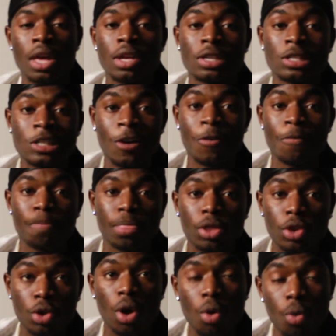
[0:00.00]
So
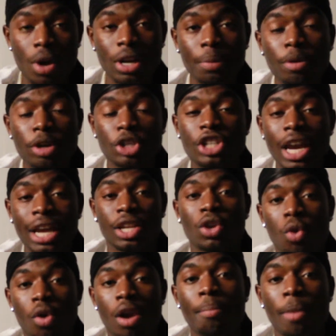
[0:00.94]
you don't want to project
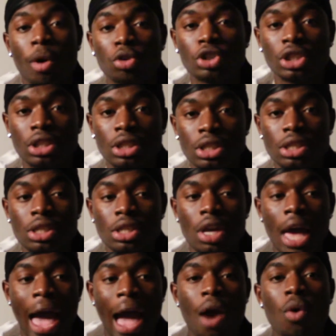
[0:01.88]
your emotions
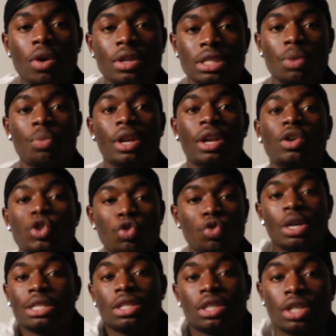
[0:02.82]
out on someone else who
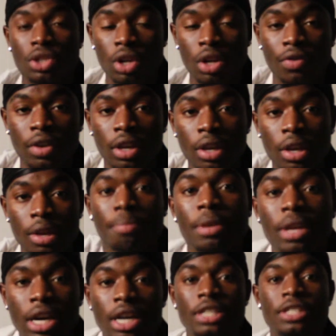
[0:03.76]
doesn't deserve it.
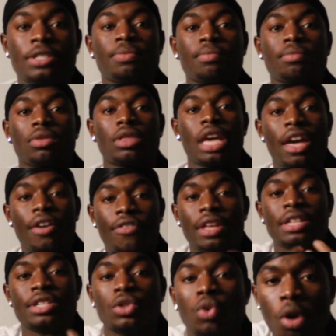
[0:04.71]
Because if
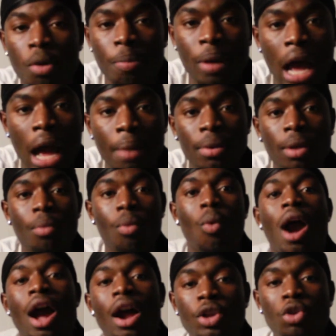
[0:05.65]
it's your problem,
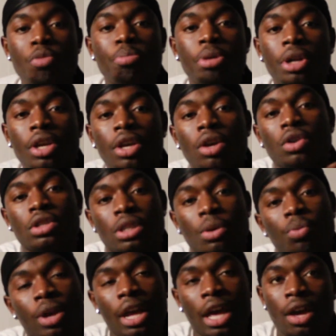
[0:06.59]
why are you putting it on
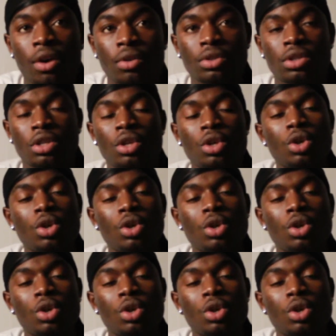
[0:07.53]
someone else?